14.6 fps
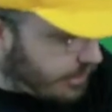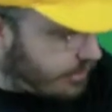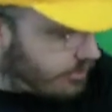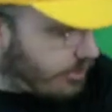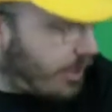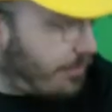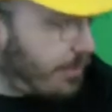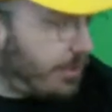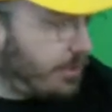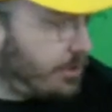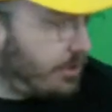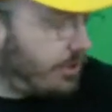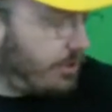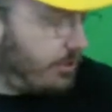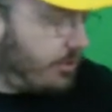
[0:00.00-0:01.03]
a tripod
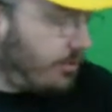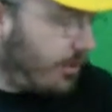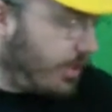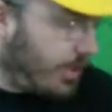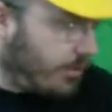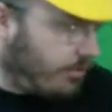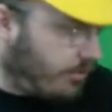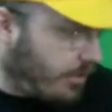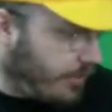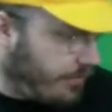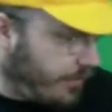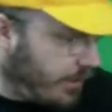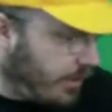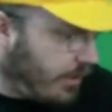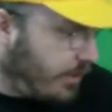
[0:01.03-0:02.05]
should do that I know
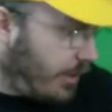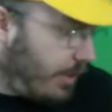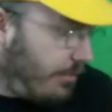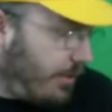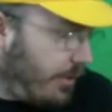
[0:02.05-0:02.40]
of. I mean,